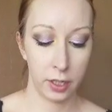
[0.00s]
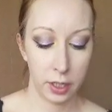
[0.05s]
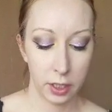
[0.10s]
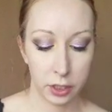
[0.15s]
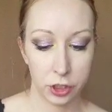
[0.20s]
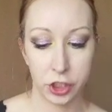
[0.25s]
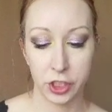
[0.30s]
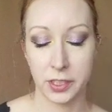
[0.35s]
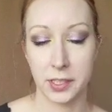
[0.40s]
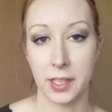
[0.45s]

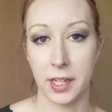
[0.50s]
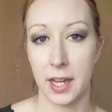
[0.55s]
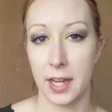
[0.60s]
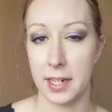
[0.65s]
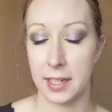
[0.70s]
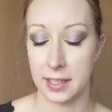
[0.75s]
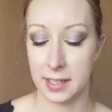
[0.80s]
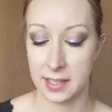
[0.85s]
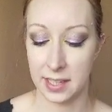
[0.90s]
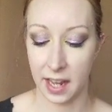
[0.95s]
just to kind of
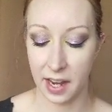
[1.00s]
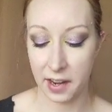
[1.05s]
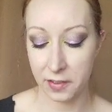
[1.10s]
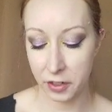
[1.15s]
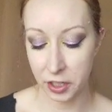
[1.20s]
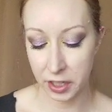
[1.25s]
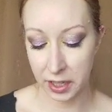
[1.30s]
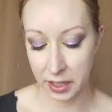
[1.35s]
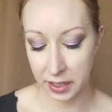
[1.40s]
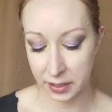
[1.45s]
set
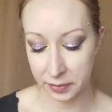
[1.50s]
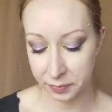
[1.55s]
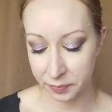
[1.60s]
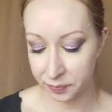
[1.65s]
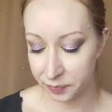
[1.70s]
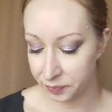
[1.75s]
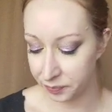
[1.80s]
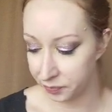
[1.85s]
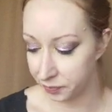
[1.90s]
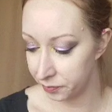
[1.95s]
everything,
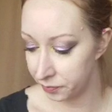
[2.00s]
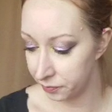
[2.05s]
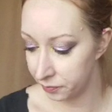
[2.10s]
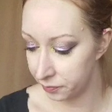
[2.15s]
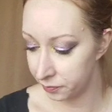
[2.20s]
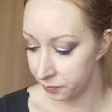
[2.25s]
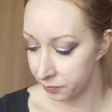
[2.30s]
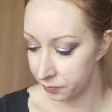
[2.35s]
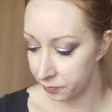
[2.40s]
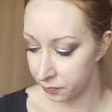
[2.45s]

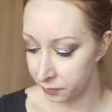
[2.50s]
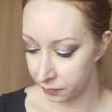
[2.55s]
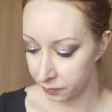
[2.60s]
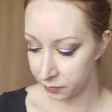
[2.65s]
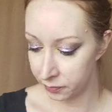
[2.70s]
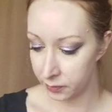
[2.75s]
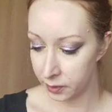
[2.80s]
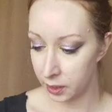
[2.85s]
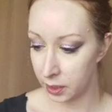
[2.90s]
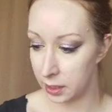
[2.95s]

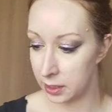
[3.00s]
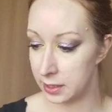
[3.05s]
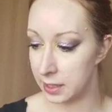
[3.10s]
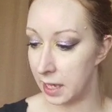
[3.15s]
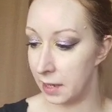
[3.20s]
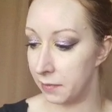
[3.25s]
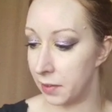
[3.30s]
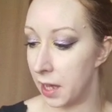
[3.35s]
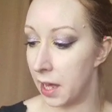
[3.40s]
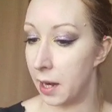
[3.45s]
because I've
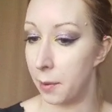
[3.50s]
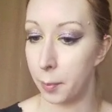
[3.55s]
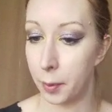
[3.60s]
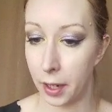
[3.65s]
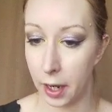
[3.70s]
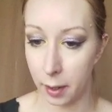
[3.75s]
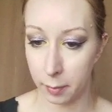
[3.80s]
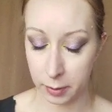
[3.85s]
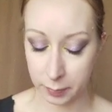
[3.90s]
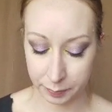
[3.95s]
got a
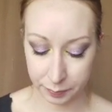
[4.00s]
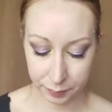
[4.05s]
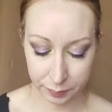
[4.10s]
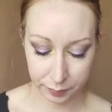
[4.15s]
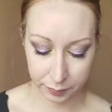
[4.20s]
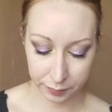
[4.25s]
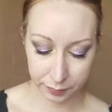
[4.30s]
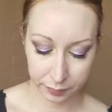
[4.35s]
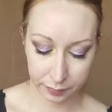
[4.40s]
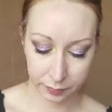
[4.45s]
problem.
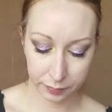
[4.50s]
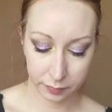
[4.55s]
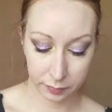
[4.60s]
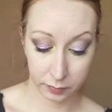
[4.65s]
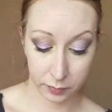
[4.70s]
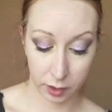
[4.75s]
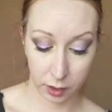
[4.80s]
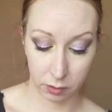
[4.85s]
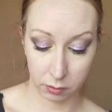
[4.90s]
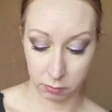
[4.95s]

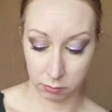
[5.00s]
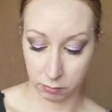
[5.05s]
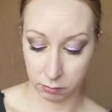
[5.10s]
Ooh.